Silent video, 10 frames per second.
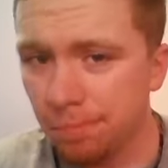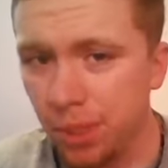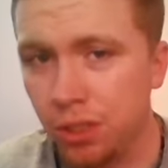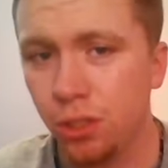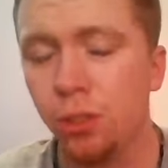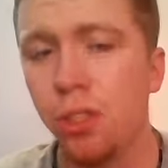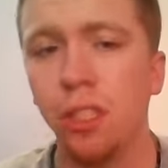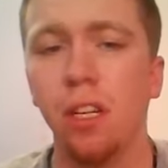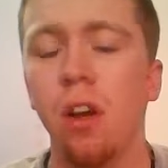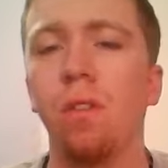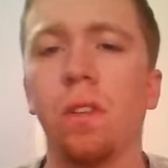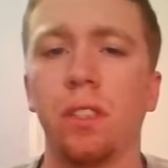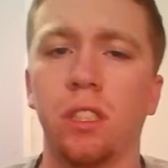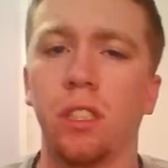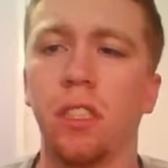is usually
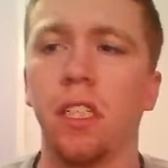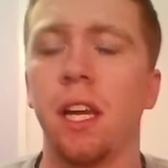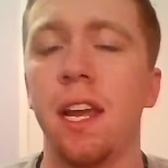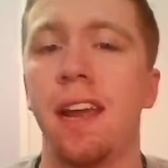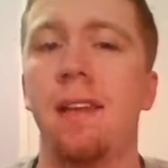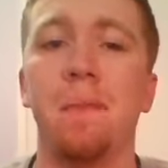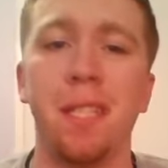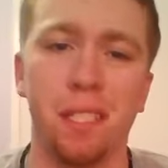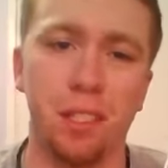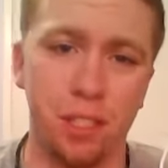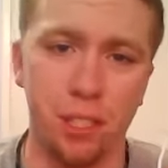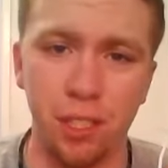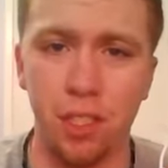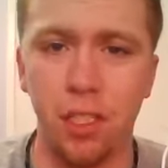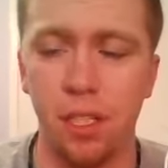overlooked and
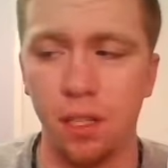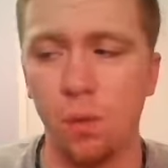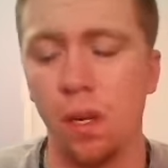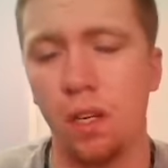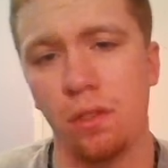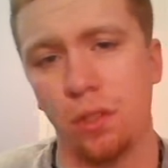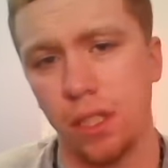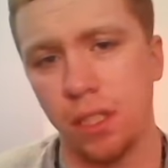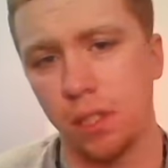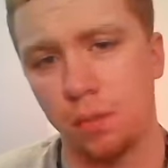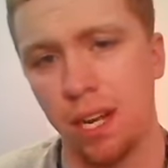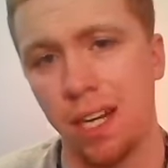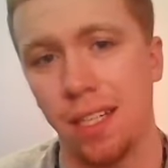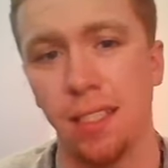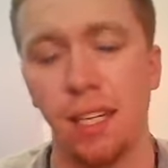misunderstood in the way of traditional
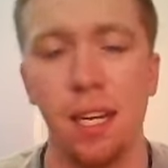pockets.